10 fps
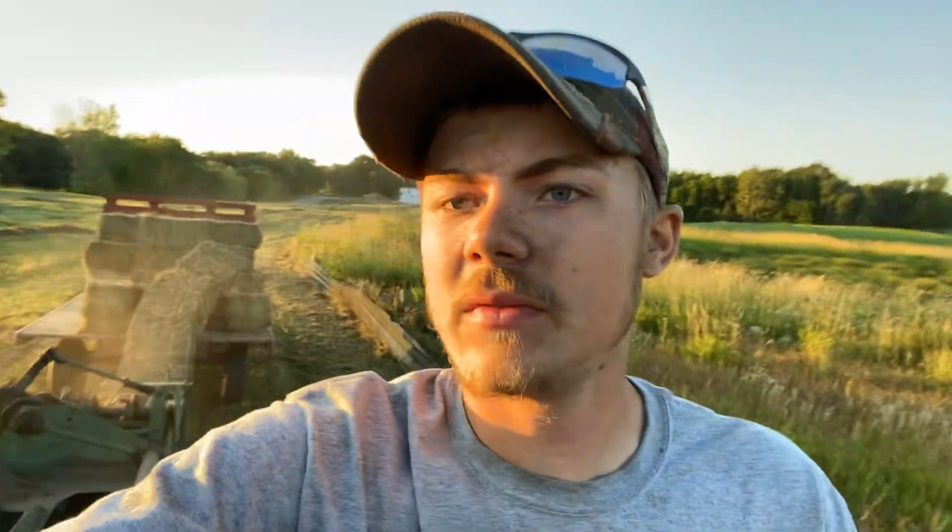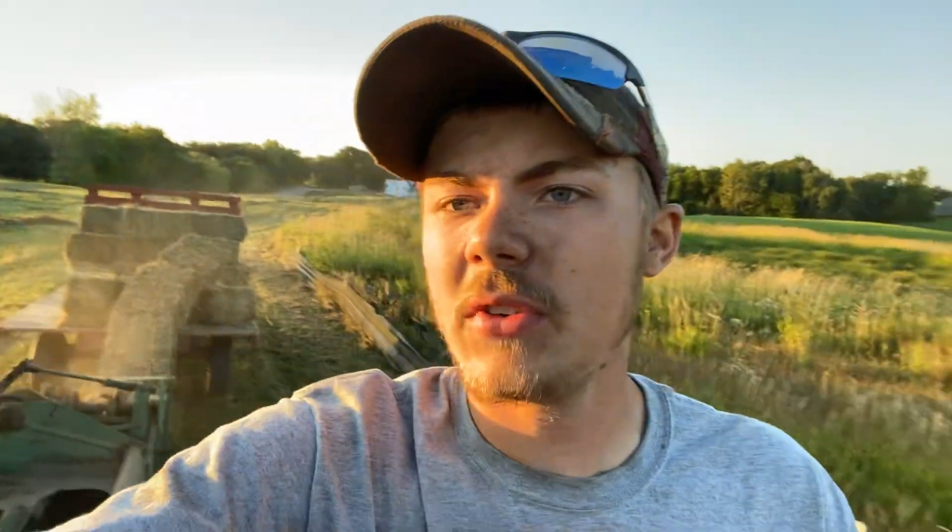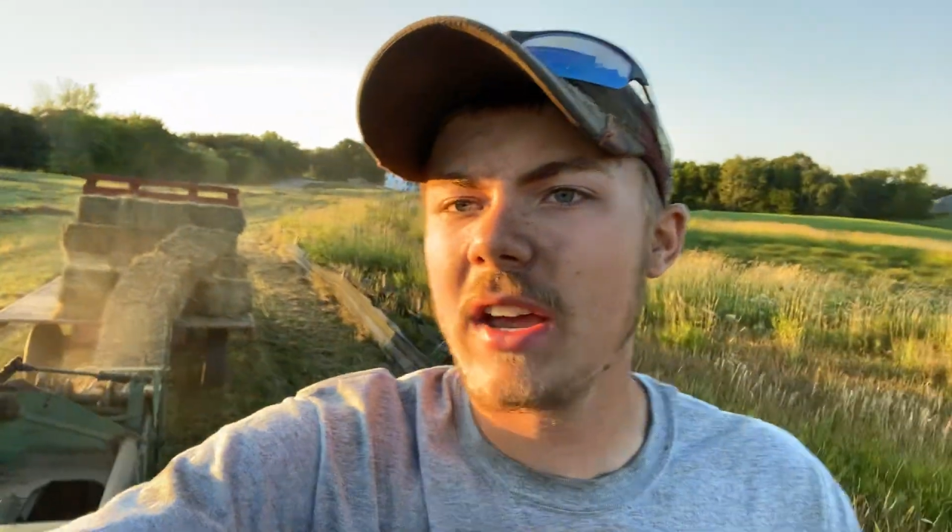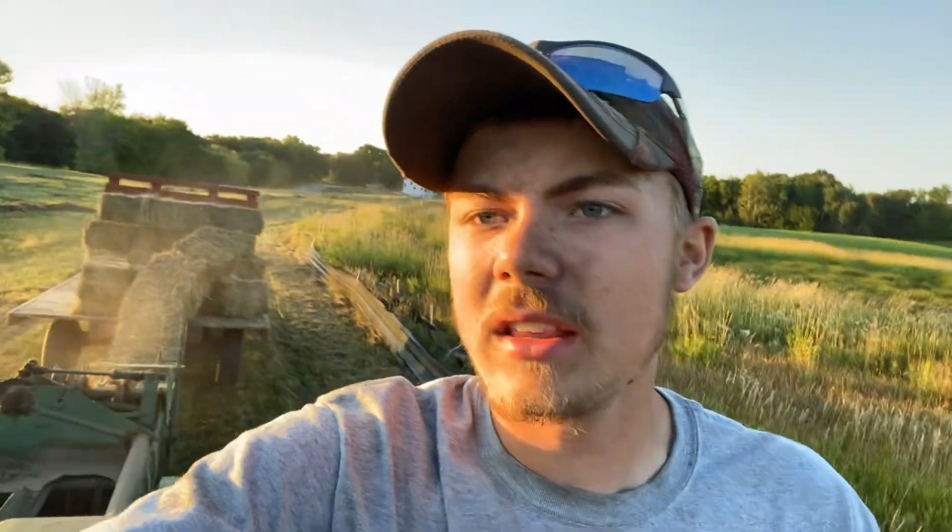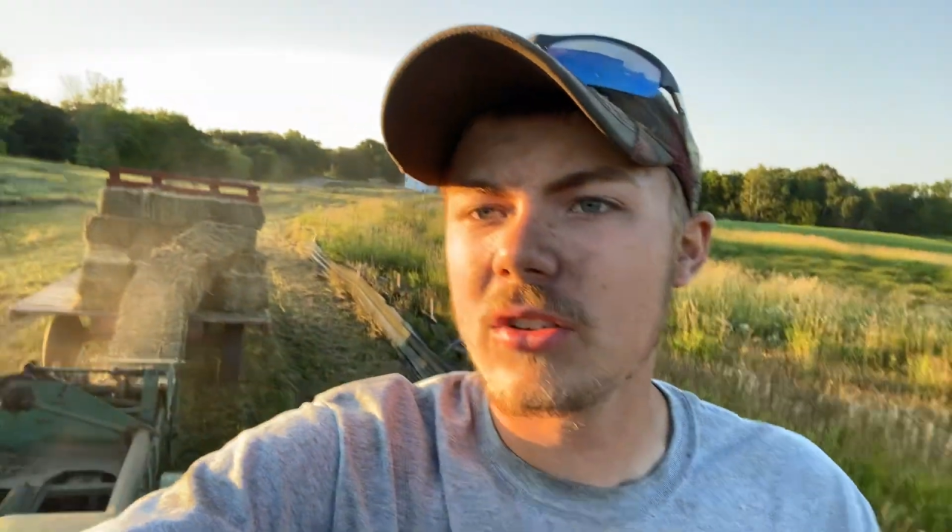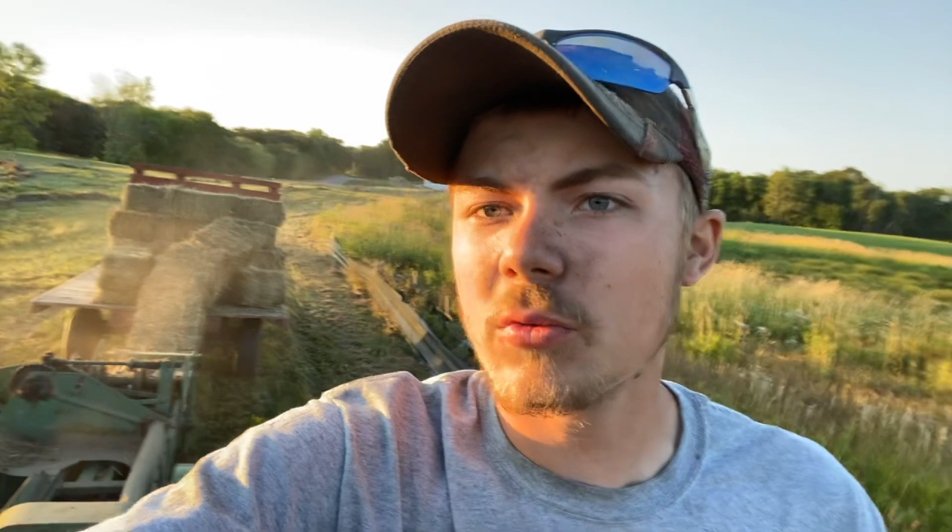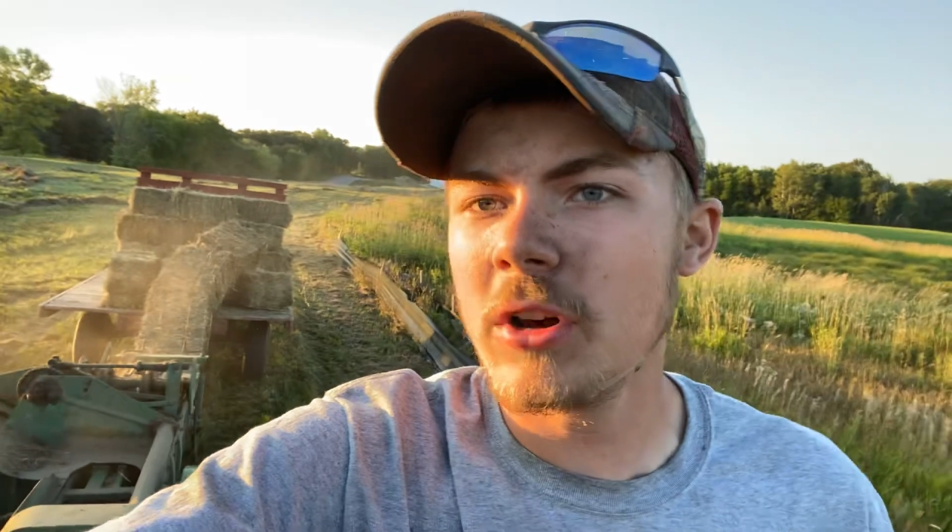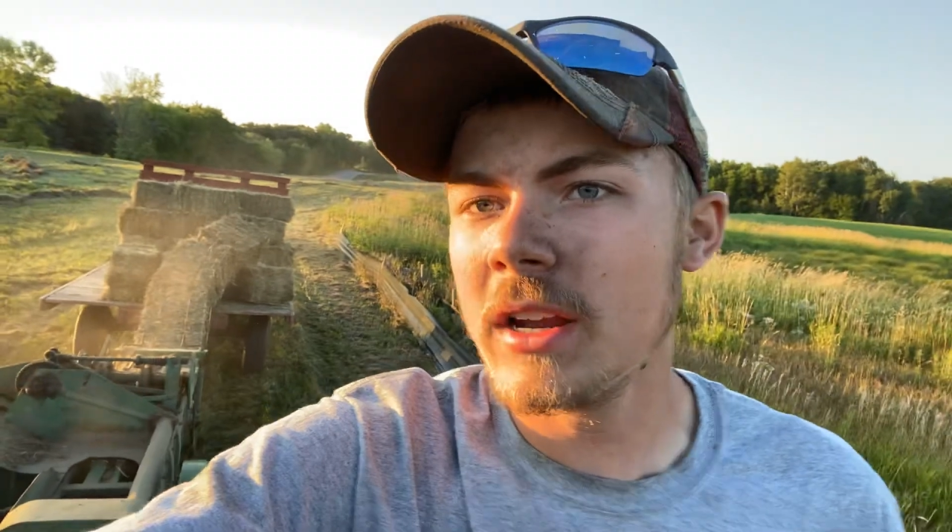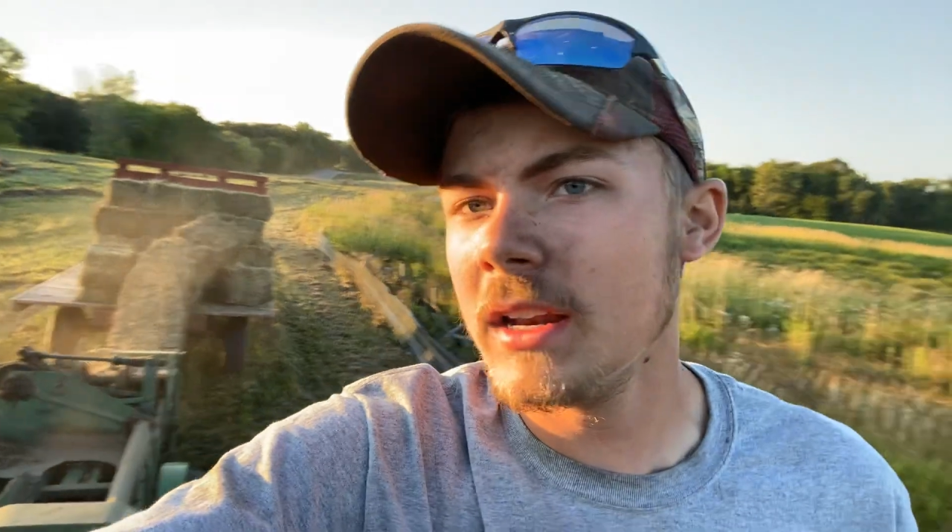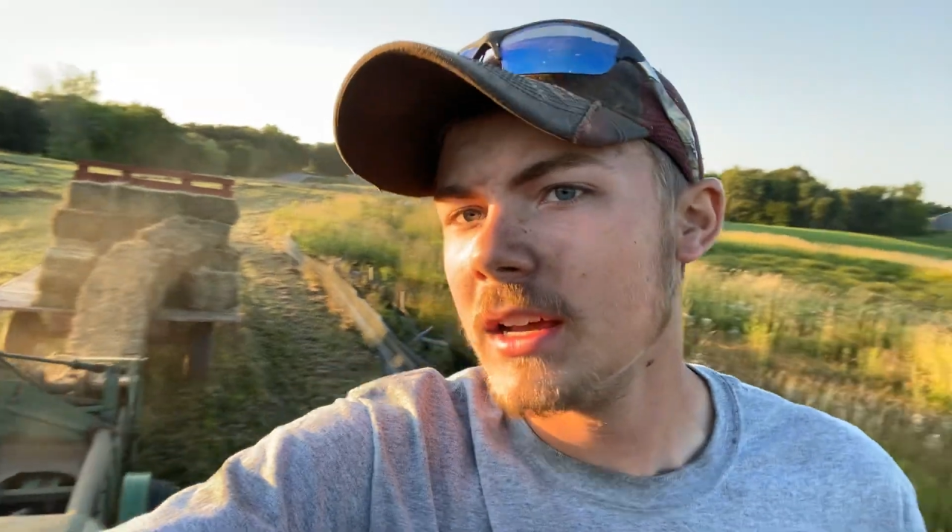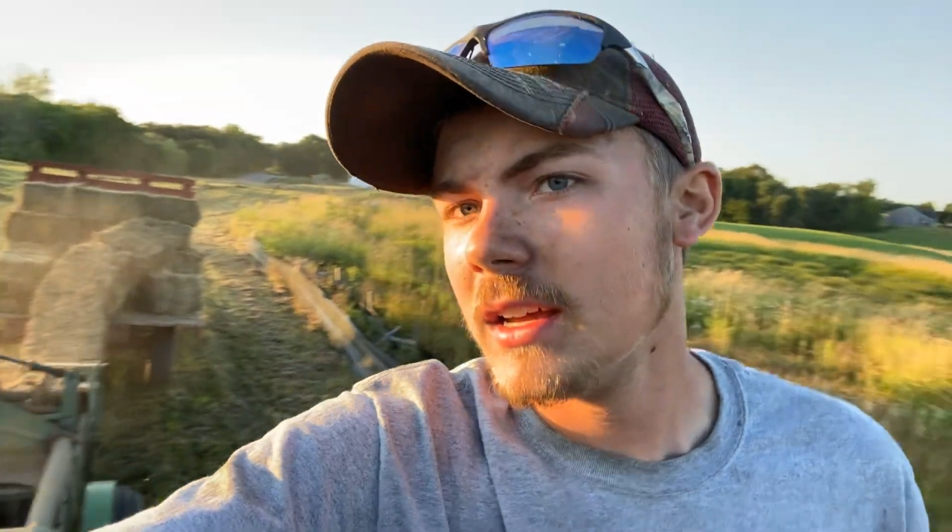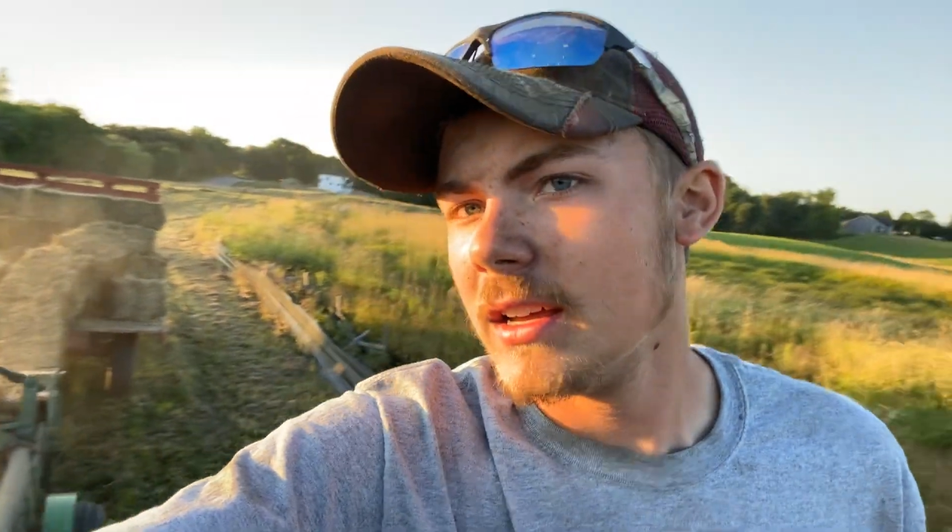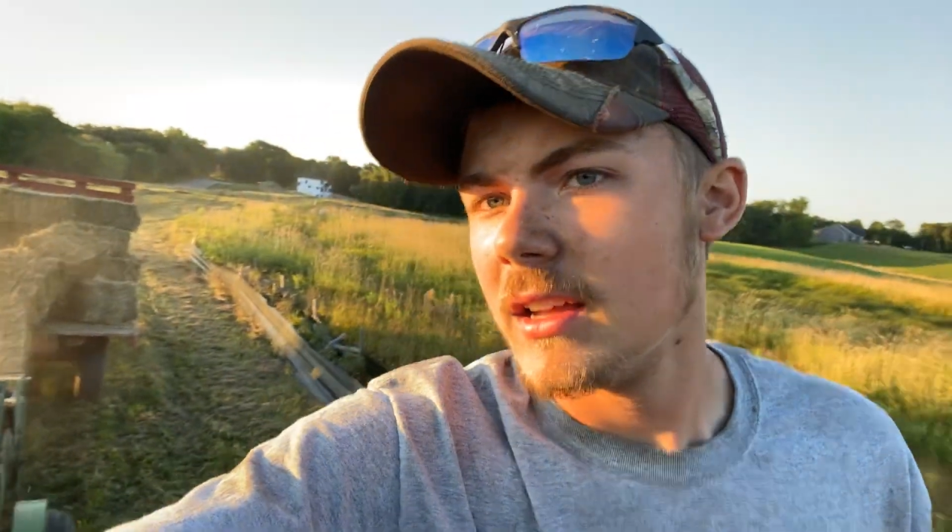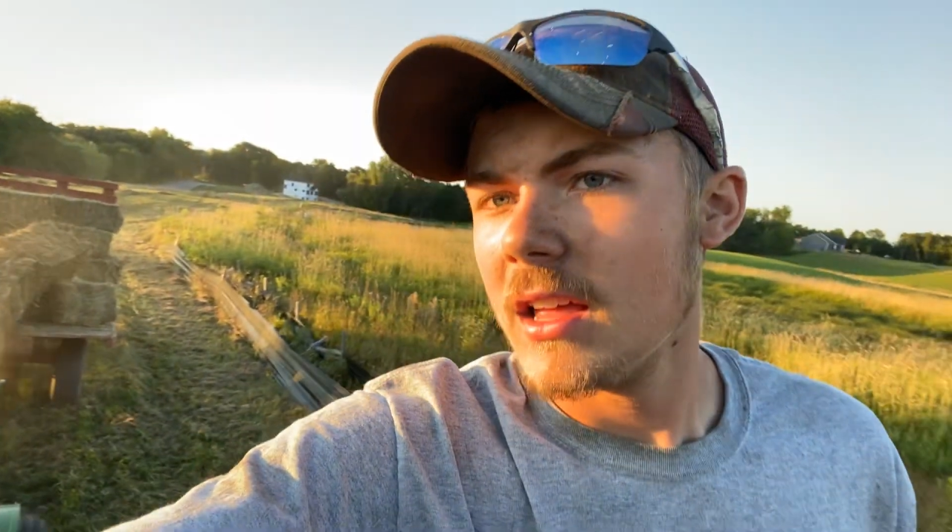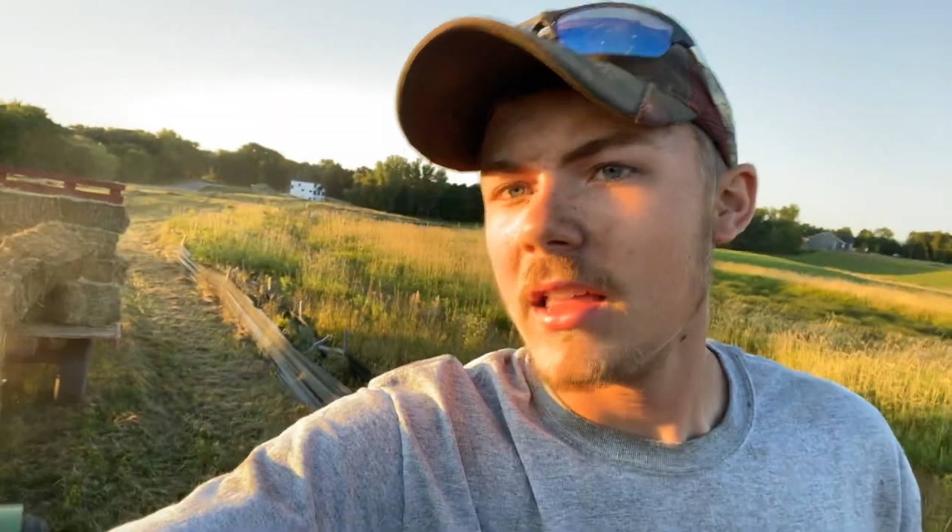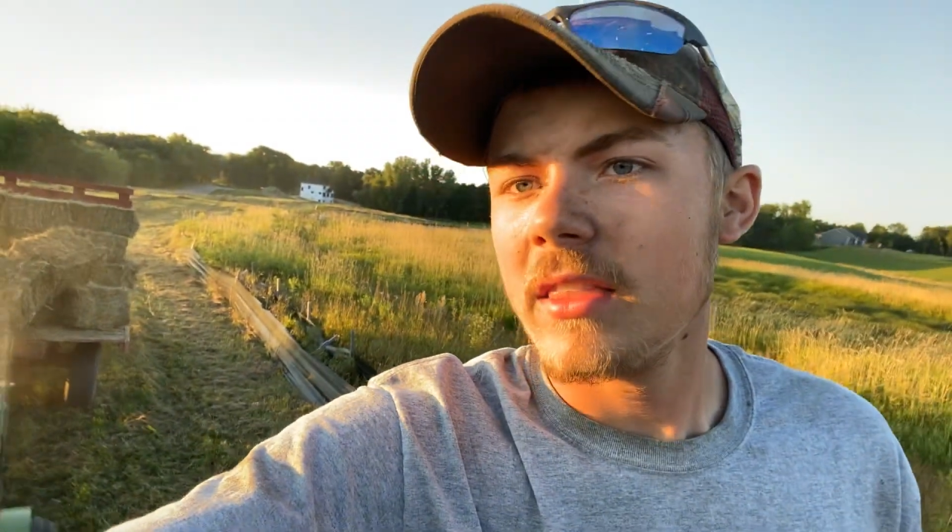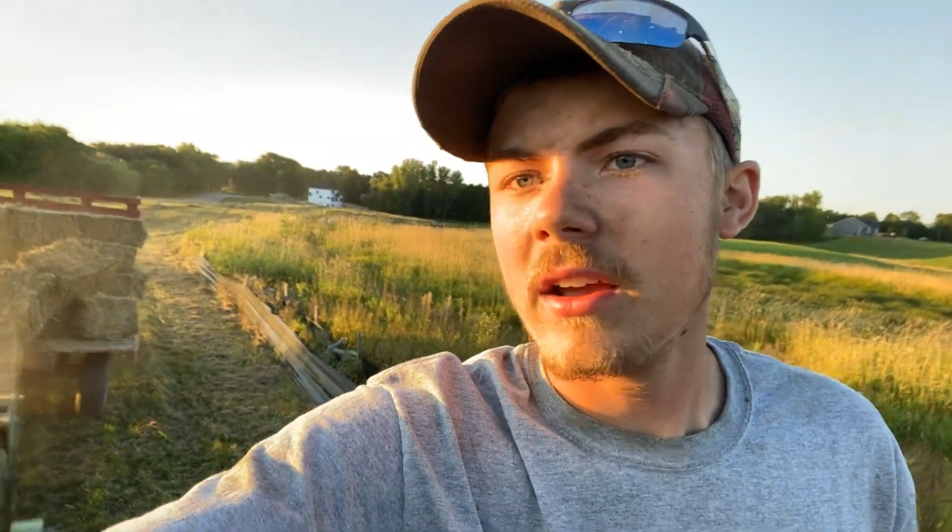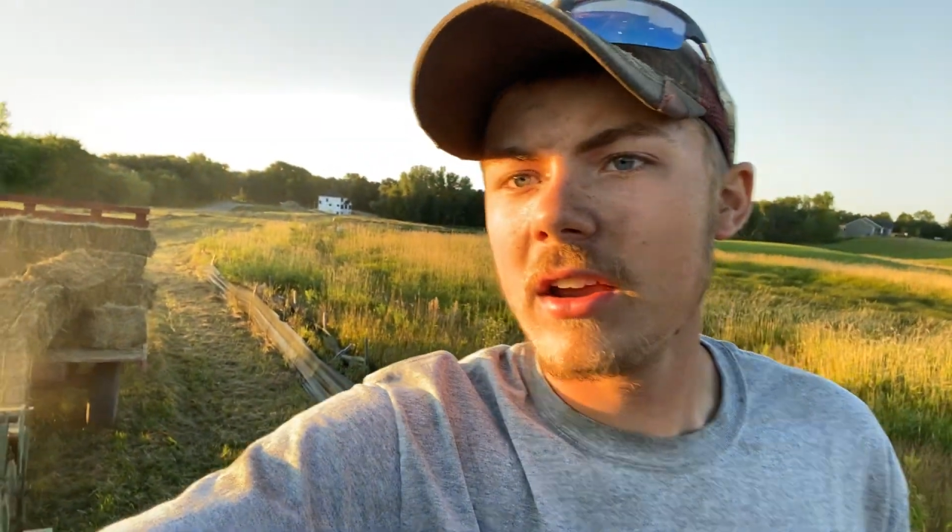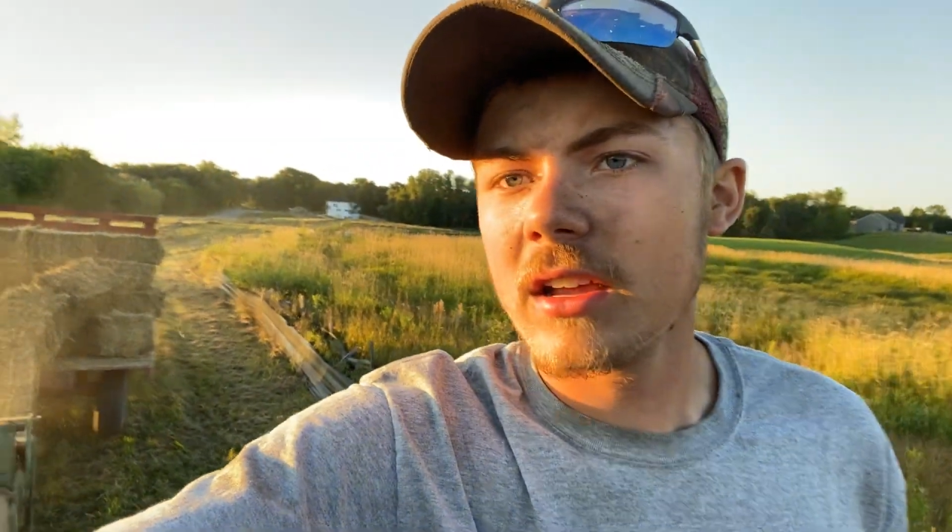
In fact, there's one there,